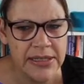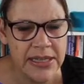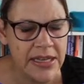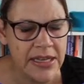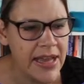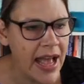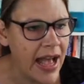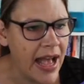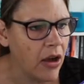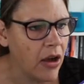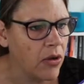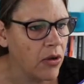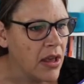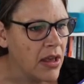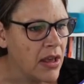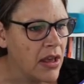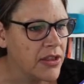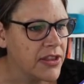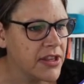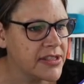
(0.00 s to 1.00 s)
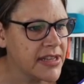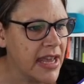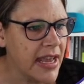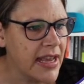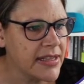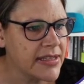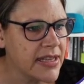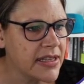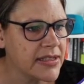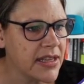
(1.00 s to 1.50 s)
now, the
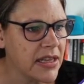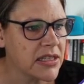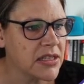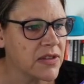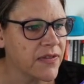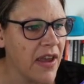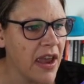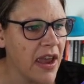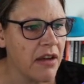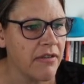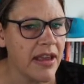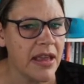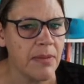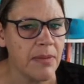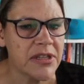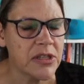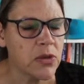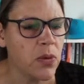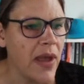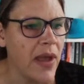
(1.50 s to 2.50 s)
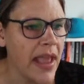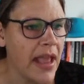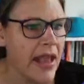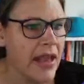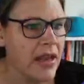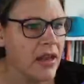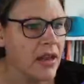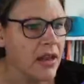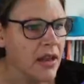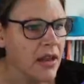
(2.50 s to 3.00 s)
data does vary
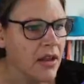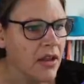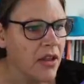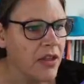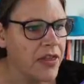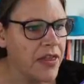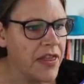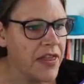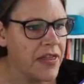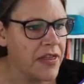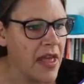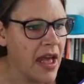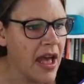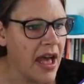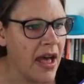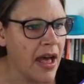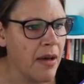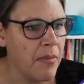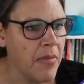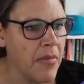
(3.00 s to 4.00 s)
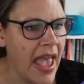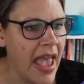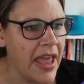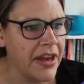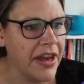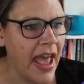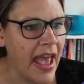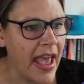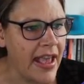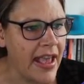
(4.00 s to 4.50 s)
between
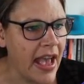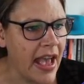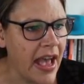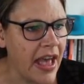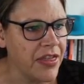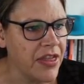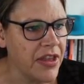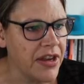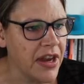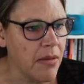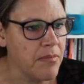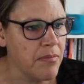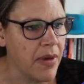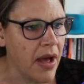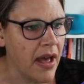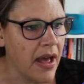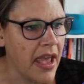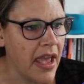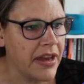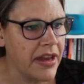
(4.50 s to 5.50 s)
NA and the number,